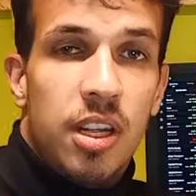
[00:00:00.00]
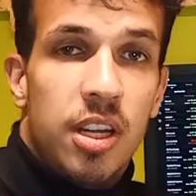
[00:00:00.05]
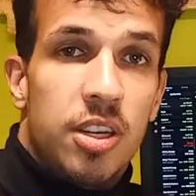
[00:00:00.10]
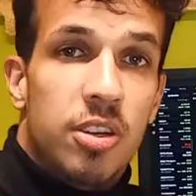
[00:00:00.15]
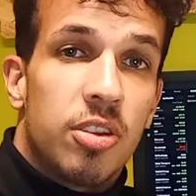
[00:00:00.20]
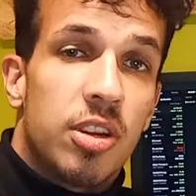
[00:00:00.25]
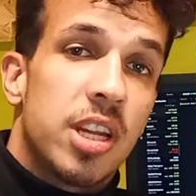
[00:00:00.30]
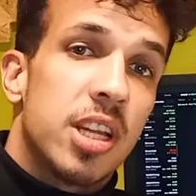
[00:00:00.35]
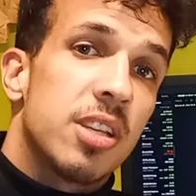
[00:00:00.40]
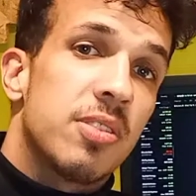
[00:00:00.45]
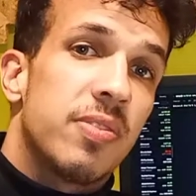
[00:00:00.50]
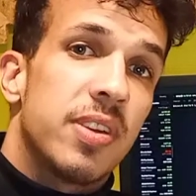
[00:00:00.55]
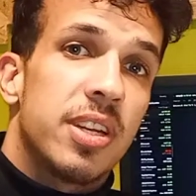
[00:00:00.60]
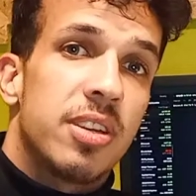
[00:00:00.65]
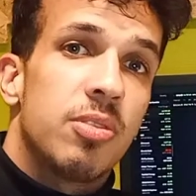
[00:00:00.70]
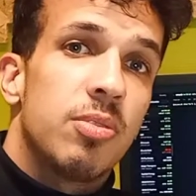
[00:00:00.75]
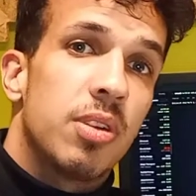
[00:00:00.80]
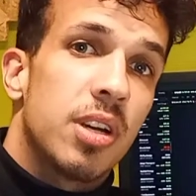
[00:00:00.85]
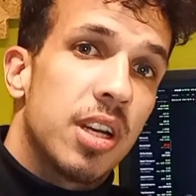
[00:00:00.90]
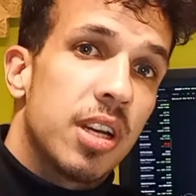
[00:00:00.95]
Today's
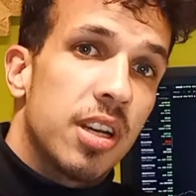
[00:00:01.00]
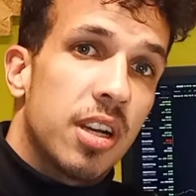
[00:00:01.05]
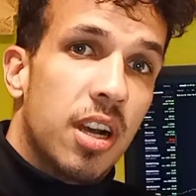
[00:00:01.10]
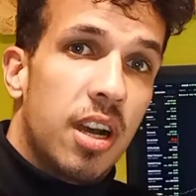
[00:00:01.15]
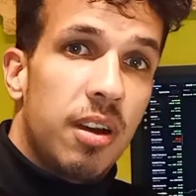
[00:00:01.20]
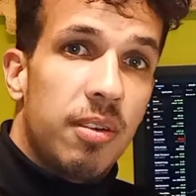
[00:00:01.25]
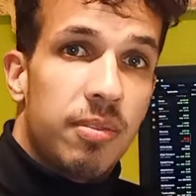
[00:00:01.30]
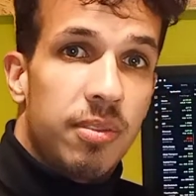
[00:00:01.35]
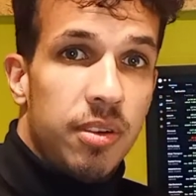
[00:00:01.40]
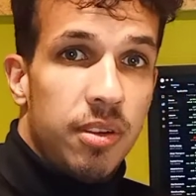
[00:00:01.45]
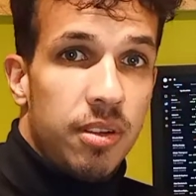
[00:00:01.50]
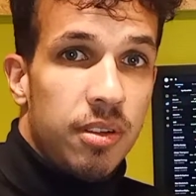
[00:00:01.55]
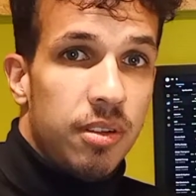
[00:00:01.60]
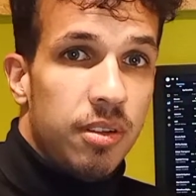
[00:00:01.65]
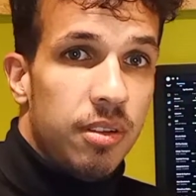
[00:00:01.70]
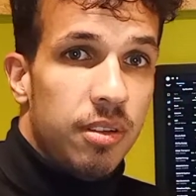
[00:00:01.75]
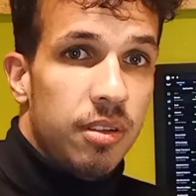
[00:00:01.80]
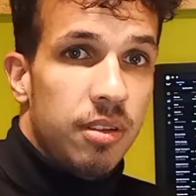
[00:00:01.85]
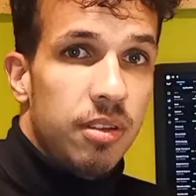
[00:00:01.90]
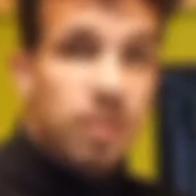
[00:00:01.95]
video we're going to cover
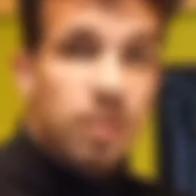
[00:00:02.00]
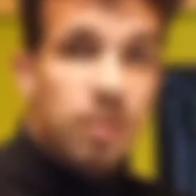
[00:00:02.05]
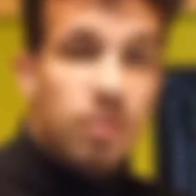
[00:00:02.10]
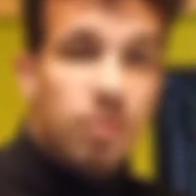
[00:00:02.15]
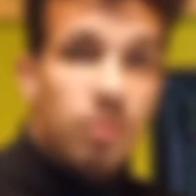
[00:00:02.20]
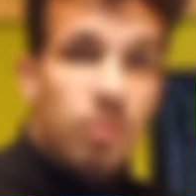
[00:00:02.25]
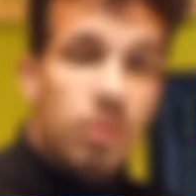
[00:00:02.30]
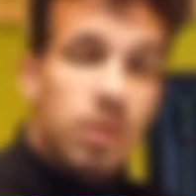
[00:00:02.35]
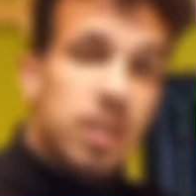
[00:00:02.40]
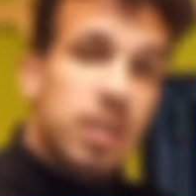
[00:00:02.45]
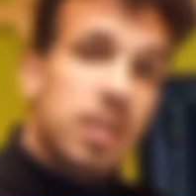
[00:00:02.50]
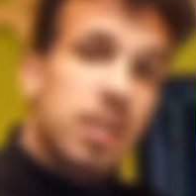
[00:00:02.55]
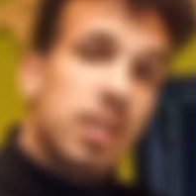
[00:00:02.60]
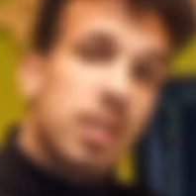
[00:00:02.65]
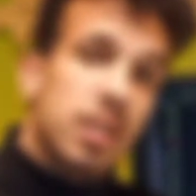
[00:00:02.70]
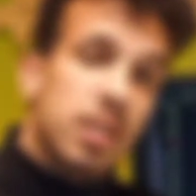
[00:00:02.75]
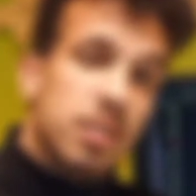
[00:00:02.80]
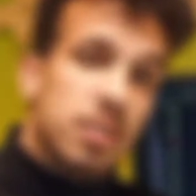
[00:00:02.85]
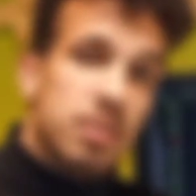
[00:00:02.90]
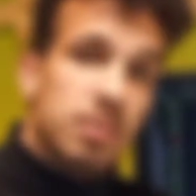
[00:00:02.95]
what
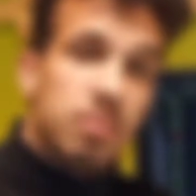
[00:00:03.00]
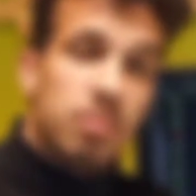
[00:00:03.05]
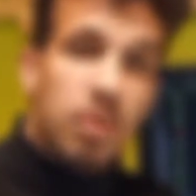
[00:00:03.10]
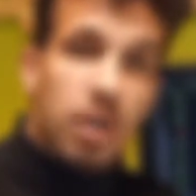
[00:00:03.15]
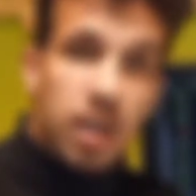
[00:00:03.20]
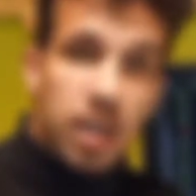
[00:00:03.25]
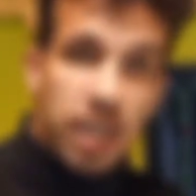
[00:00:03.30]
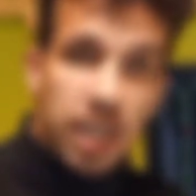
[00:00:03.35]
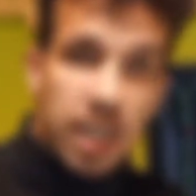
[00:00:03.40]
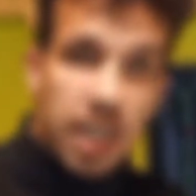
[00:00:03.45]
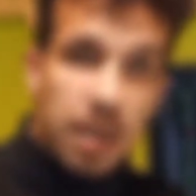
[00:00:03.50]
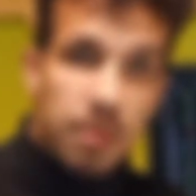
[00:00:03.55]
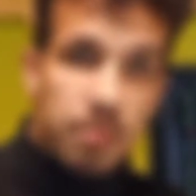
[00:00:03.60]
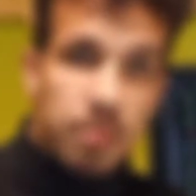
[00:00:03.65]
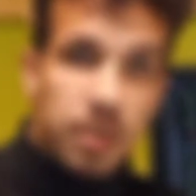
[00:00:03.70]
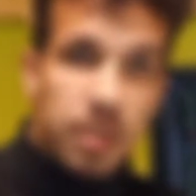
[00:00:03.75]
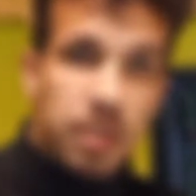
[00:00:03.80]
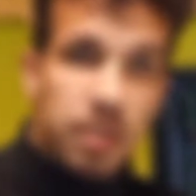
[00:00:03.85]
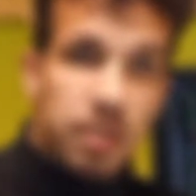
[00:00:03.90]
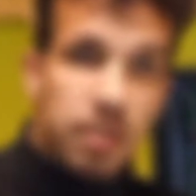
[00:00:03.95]
does market cap
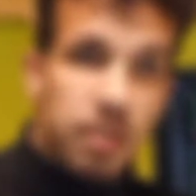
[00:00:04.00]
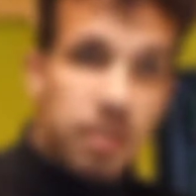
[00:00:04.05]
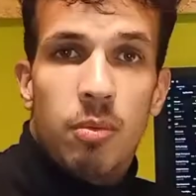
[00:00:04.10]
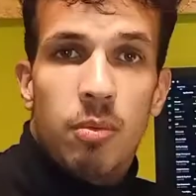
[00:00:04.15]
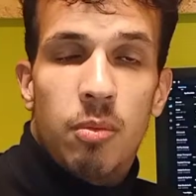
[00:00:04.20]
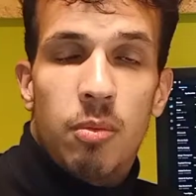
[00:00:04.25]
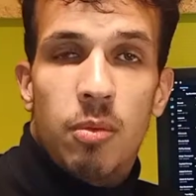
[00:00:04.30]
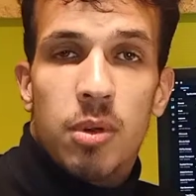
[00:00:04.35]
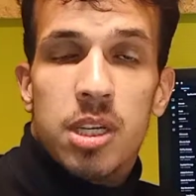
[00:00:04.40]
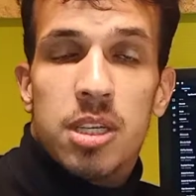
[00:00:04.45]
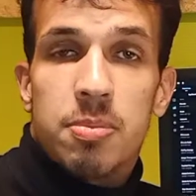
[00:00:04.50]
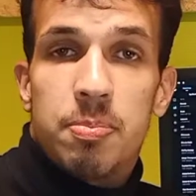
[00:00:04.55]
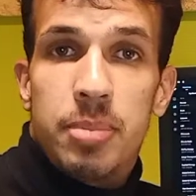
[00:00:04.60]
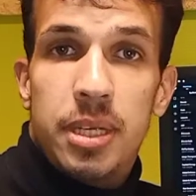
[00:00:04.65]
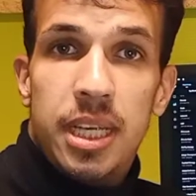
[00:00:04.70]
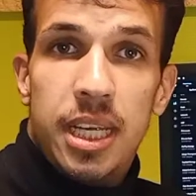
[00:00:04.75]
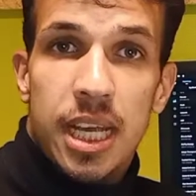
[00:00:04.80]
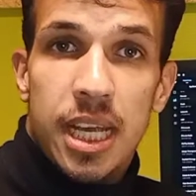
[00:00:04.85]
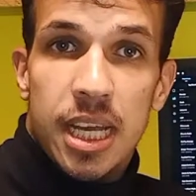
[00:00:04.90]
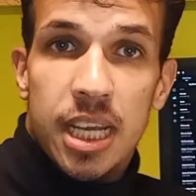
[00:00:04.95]
mean, what's PA
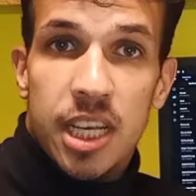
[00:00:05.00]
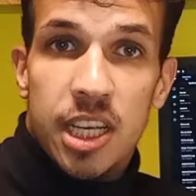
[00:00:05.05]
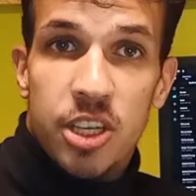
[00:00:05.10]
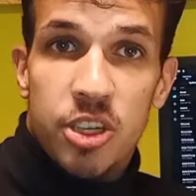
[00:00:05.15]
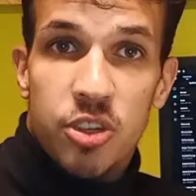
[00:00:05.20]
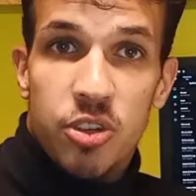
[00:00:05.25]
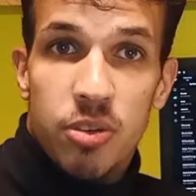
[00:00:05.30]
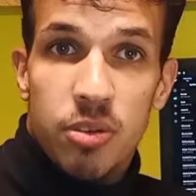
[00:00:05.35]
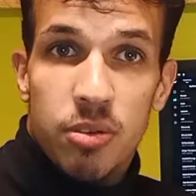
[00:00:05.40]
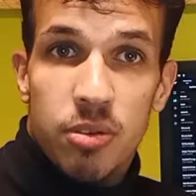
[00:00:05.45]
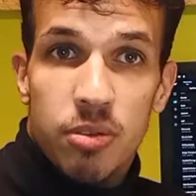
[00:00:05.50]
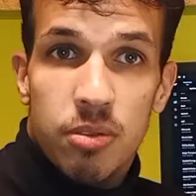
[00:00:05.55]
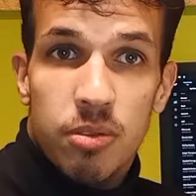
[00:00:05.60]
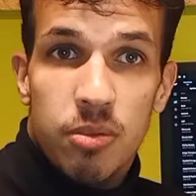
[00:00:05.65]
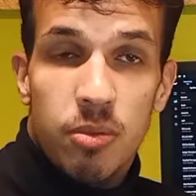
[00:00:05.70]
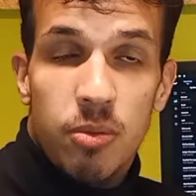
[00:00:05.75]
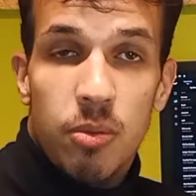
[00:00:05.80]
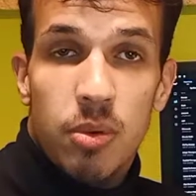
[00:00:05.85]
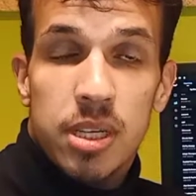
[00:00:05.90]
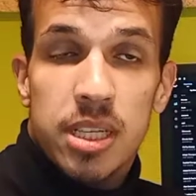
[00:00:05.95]
ratio,
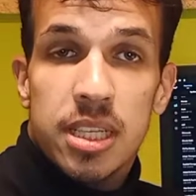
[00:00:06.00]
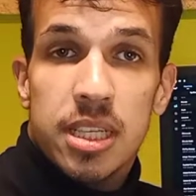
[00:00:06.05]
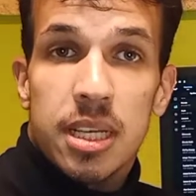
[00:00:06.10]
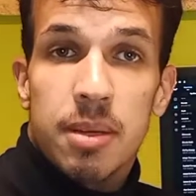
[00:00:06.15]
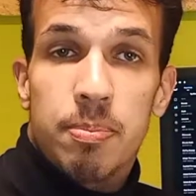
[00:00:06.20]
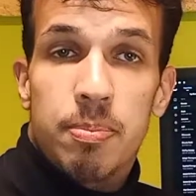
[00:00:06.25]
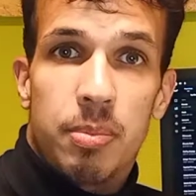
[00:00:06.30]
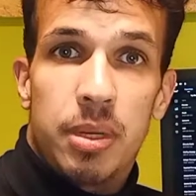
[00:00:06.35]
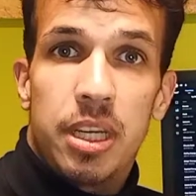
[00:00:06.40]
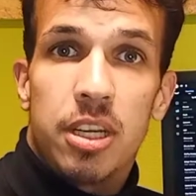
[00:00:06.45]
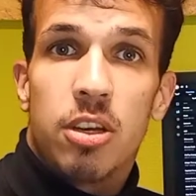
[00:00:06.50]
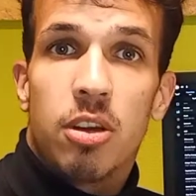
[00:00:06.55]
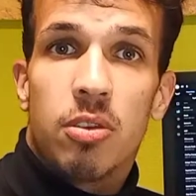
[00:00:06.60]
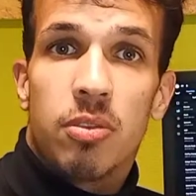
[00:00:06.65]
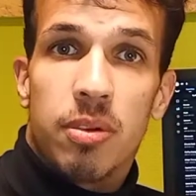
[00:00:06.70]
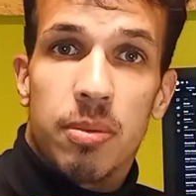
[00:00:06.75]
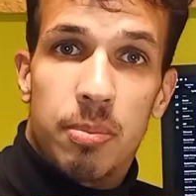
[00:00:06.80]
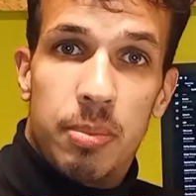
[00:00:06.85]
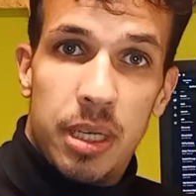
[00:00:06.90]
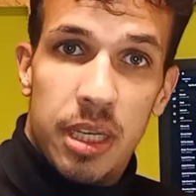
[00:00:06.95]
what's a P
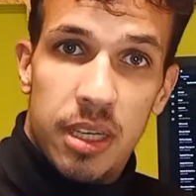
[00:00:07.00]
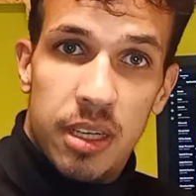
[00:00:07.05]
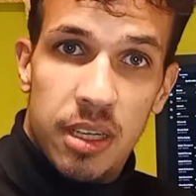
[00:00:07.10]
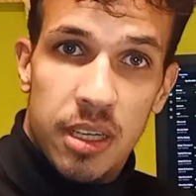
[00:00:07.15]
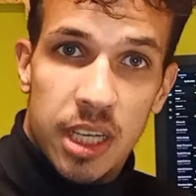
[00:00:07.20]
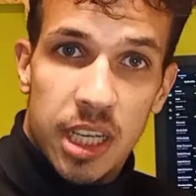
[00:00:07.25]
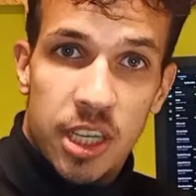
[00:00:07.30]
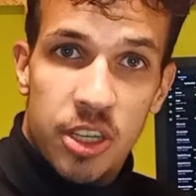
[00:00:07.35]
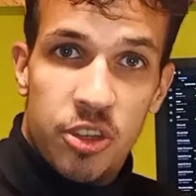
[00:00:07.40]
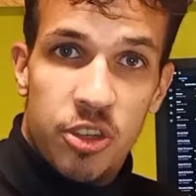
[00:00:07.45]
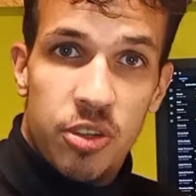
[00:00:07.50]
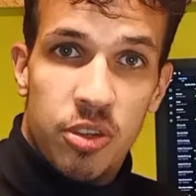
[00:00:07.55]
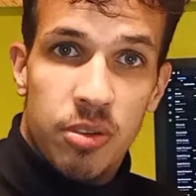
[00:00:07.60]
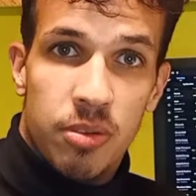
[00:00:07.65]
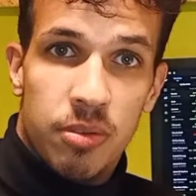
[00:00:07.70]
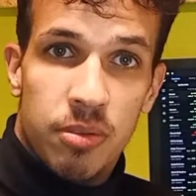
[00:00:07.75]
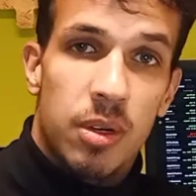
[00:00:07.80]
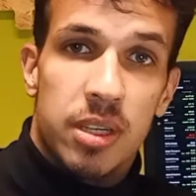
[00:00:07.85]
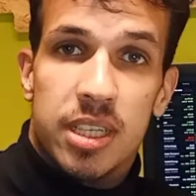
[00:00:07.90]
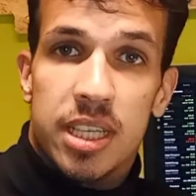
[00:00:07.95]
over B ratio,
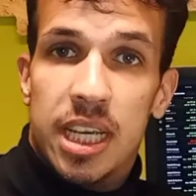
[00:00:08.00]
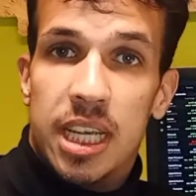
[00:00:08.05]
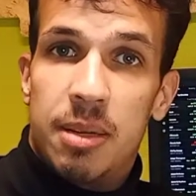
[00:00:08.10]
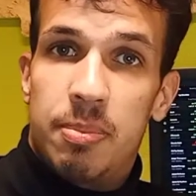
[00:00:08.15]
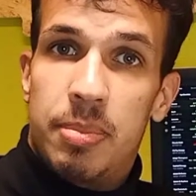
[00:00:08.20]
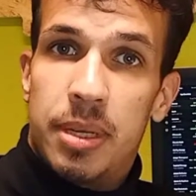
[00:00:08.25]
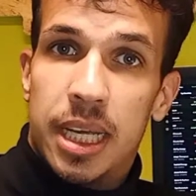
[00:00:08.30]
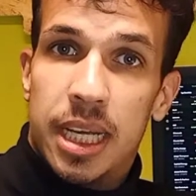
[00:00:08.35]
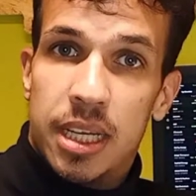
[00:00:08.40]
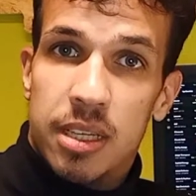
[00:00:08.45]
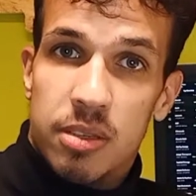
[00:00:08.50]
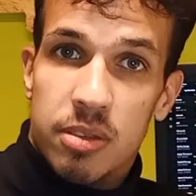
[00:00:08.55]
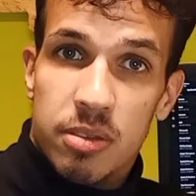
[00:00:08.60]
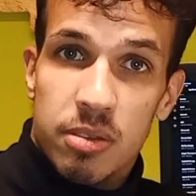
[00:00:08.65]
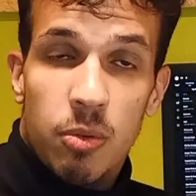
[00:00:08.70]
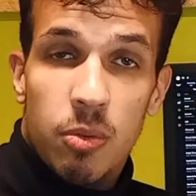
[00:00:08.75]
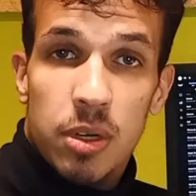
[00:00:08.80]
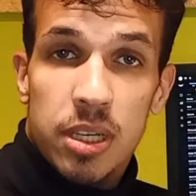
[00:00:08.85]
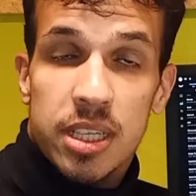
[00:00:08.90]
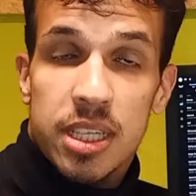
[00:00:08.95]
what's the EPS,
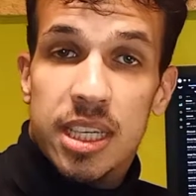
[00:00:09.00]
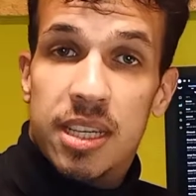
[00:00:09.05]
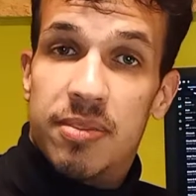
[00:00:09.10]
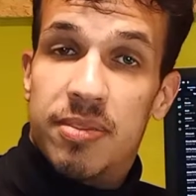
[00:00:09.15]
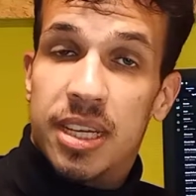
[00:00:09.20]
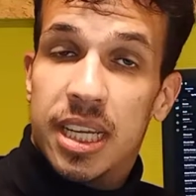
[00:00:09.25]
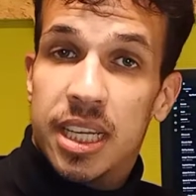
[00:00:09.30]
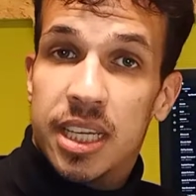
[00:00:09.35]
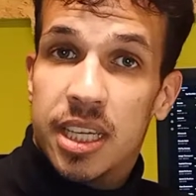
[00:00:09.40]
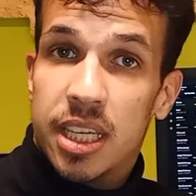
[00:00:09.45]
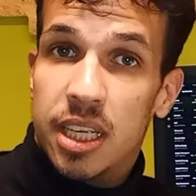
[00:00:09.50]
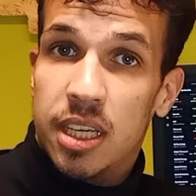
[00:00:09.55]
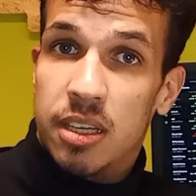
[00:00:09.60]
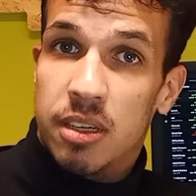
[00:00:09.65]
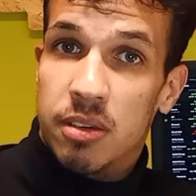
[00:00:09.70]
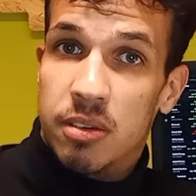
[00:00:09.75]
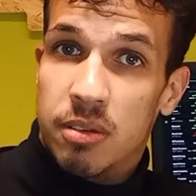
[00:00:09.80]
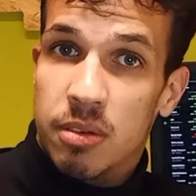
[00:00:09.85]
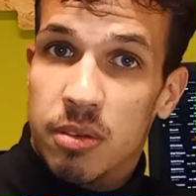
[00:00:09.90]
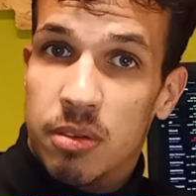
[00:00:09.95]
what's dividend
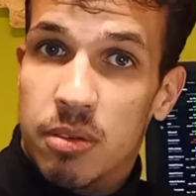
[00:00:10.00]
yield,